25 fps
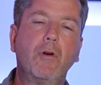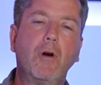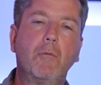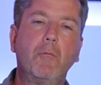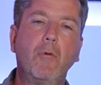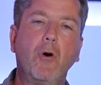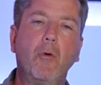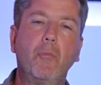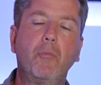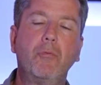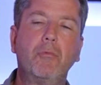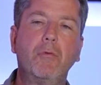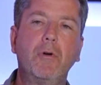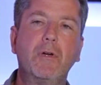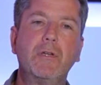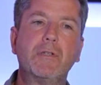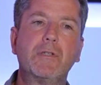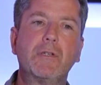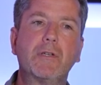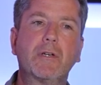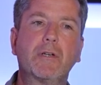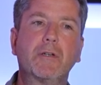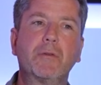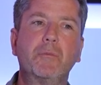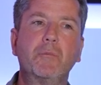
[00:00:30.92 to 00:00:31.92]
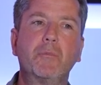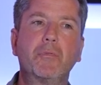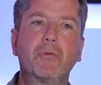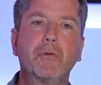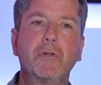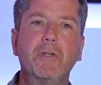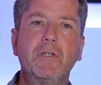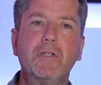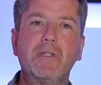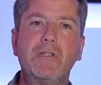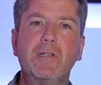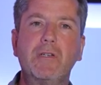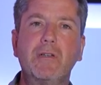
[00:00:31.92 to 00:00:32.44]
come up with a
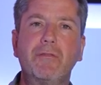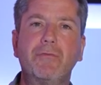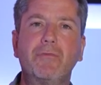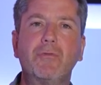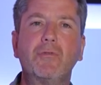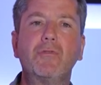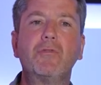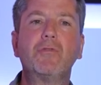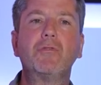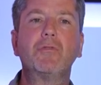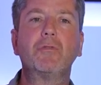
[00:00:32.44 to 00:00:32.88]
comprehensive